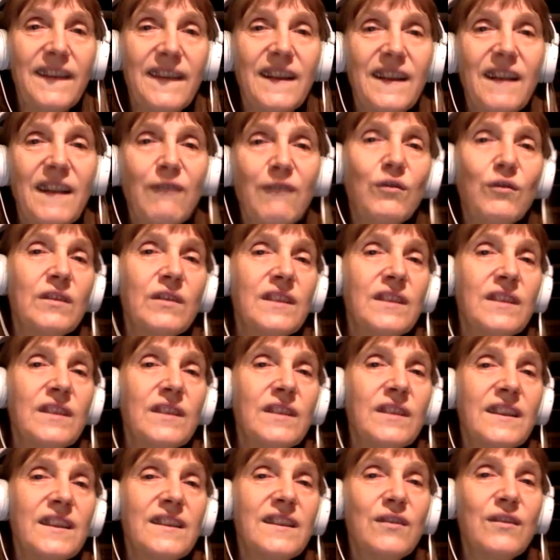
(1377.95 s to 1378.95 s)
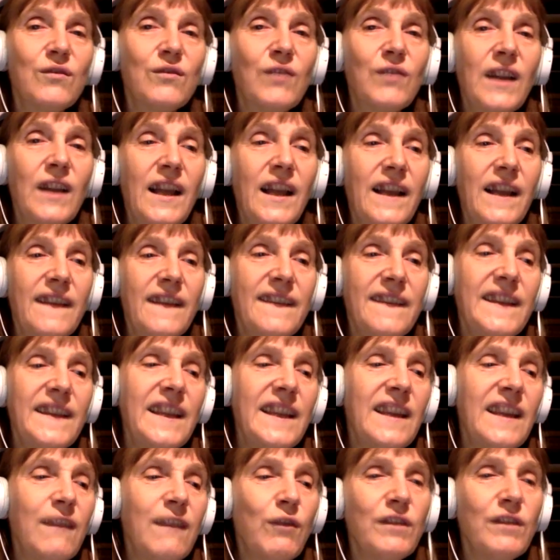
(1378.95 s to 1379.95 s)
And I wanted to
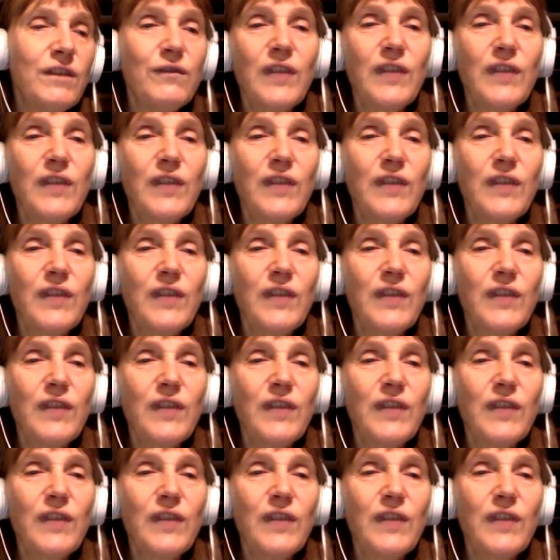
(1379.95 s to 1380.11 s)
see what would